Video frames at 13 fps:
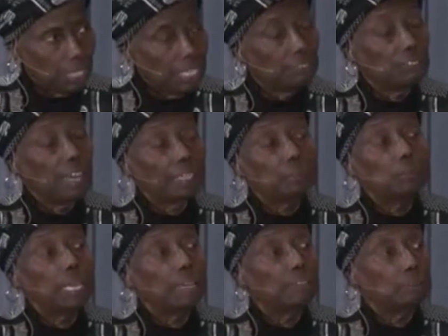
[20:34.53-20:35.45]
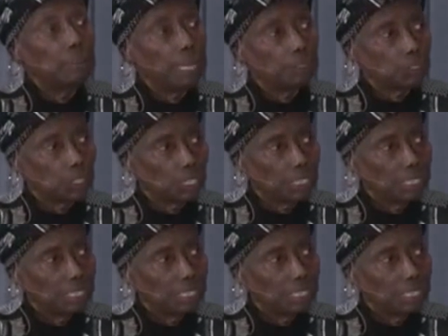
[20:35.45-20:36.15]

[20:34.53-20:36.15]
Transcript: In fact, we have a mantra